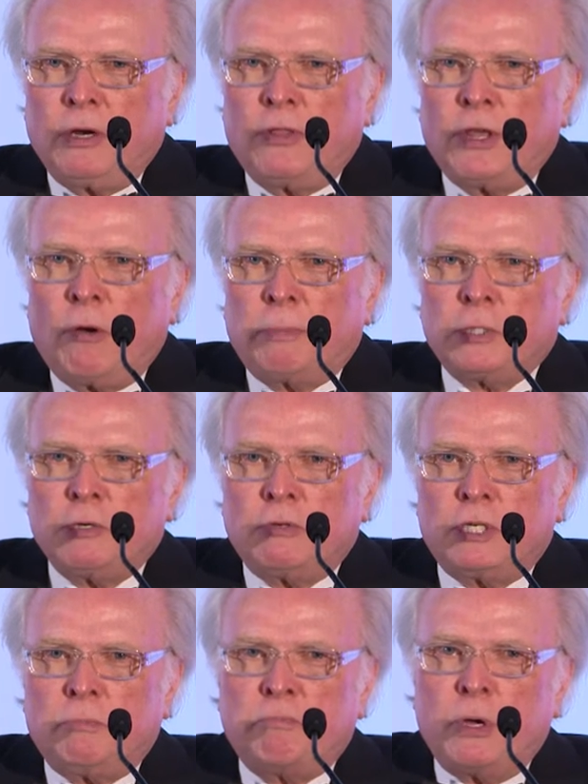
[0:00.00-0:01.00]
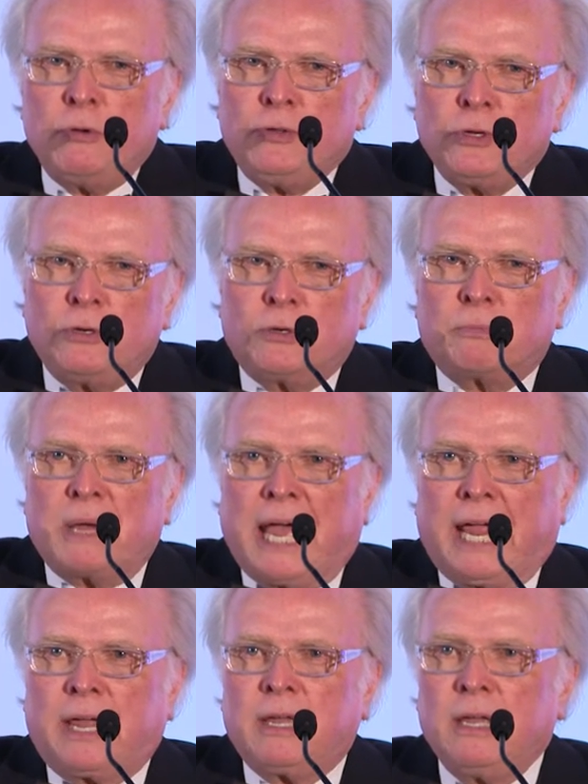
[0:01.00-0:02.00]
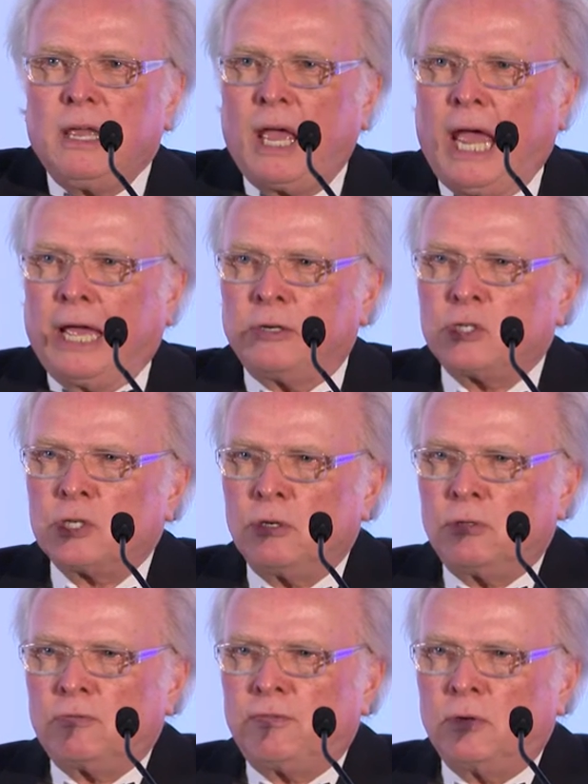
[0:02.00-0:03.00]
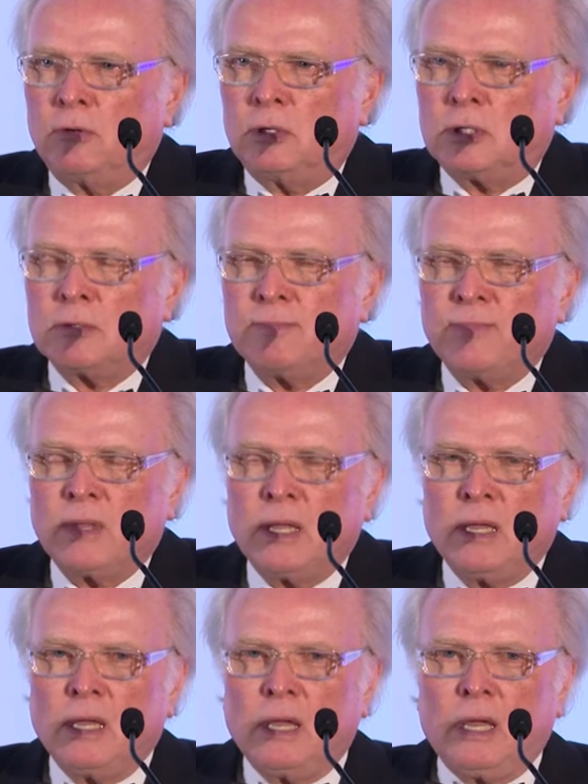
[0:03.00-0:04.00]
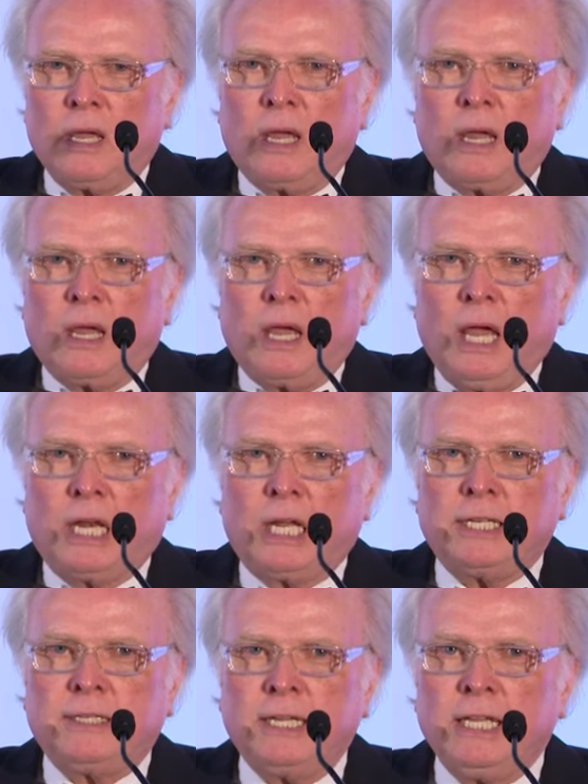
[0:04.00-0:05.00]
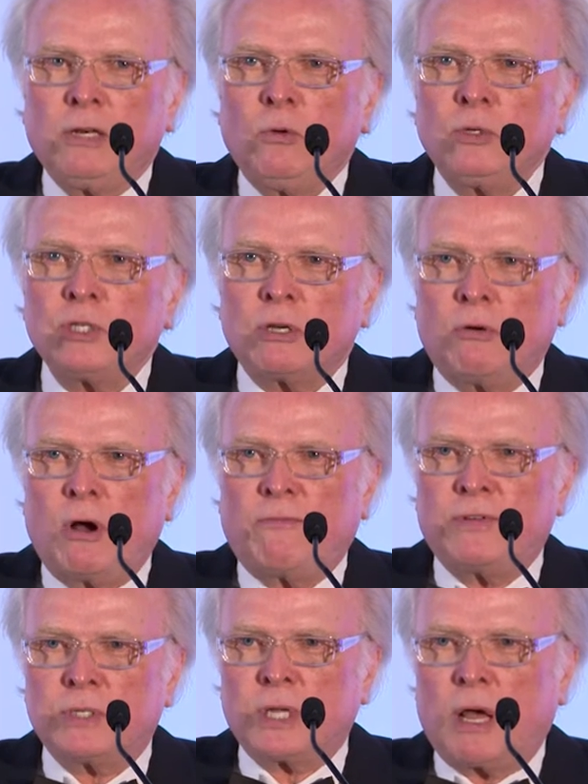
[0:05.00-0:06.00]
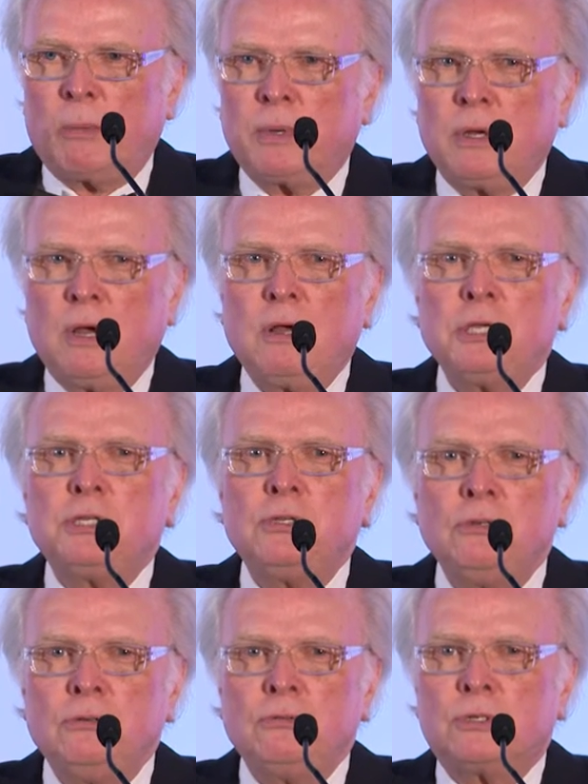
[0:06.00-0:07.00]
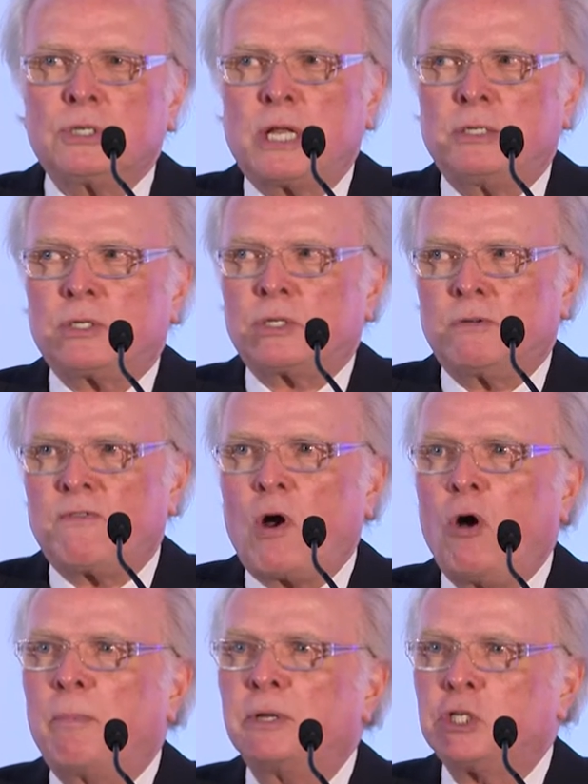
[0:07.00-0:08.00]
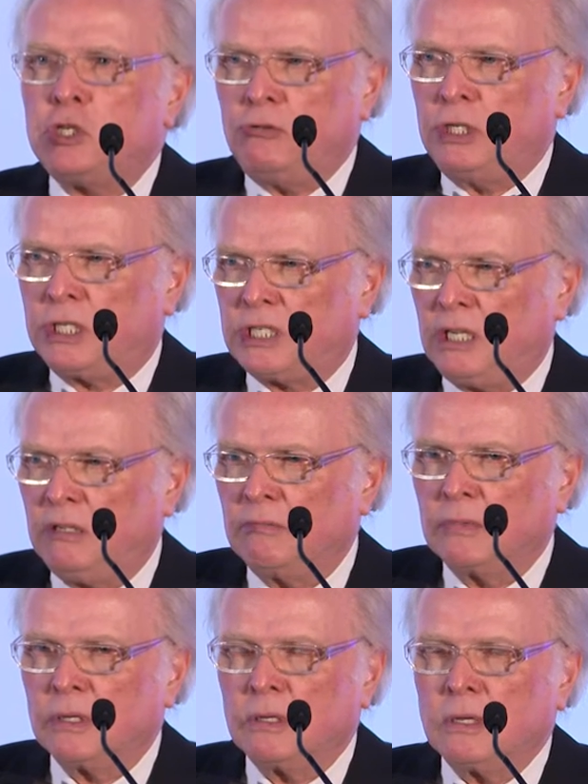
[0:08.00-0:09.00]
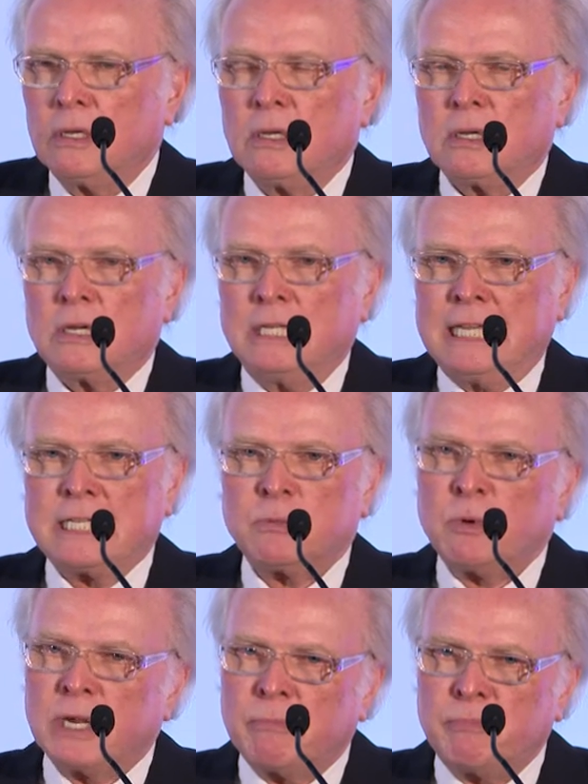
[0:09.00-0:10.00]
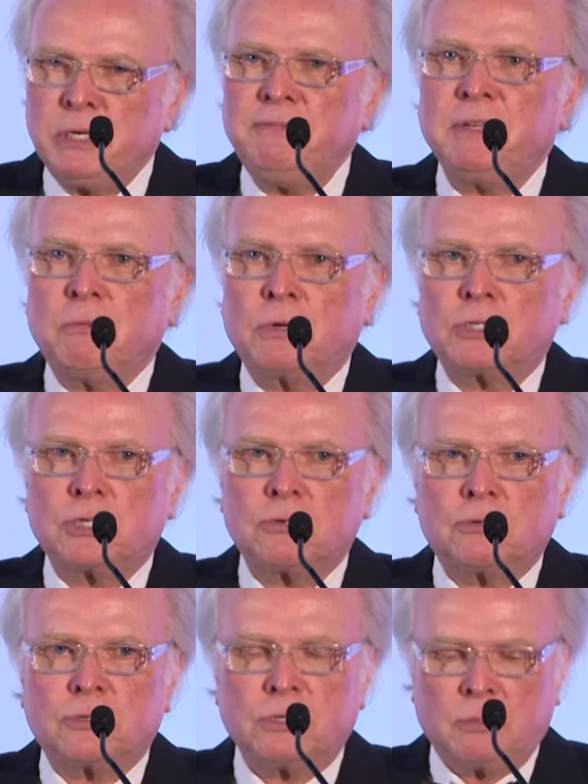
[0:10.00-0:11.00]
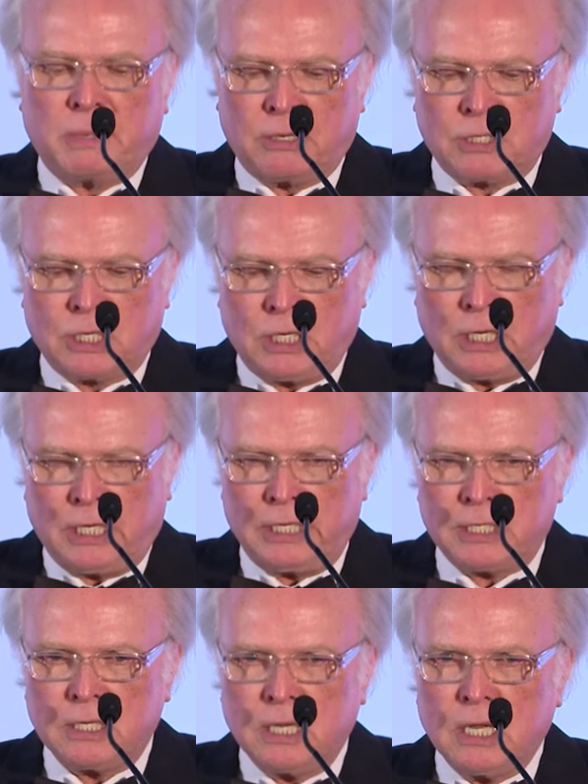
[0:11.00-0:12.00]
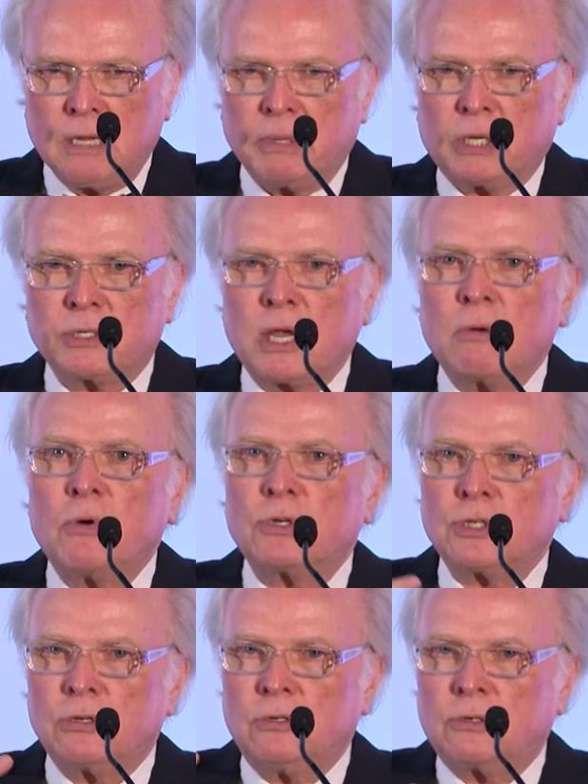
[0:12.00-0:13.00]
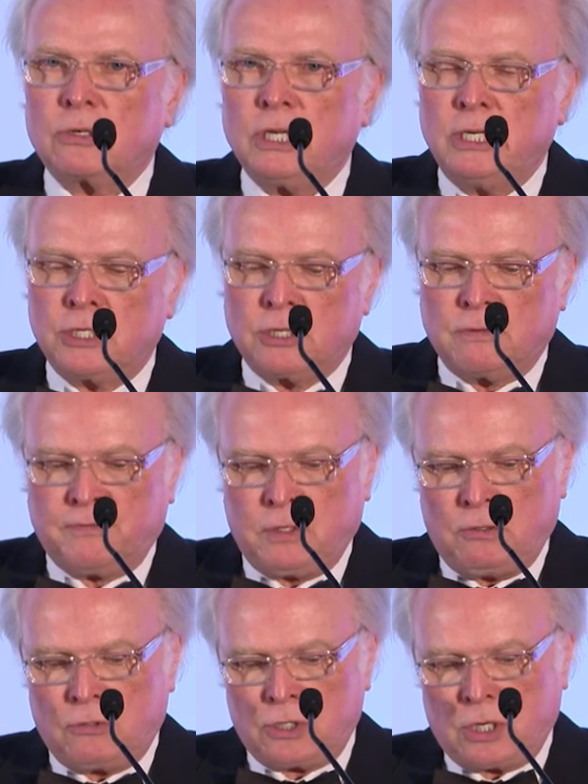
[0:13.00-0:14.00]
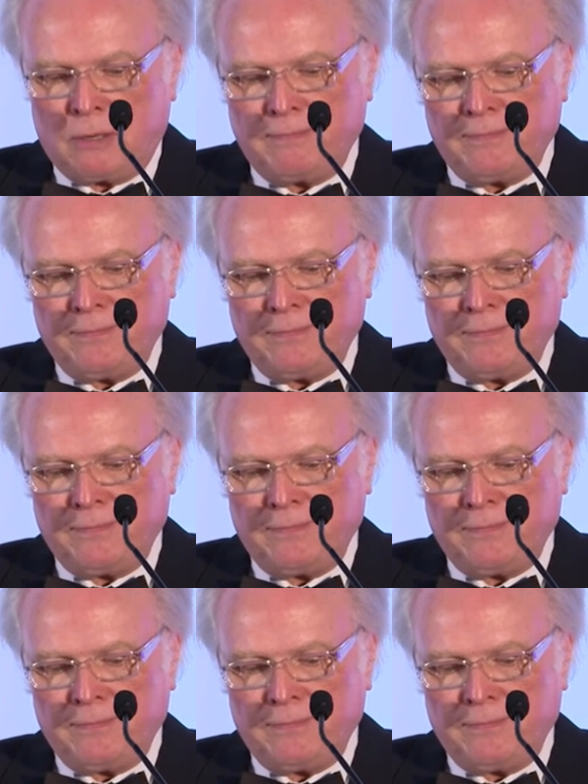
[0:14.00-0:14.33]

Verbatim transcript: the opportunity both to look back and to look forward. And I think it also offers up a huge sense of opportunity. And that's what I briefly want to talk to you about tonight, because I want to look into the future.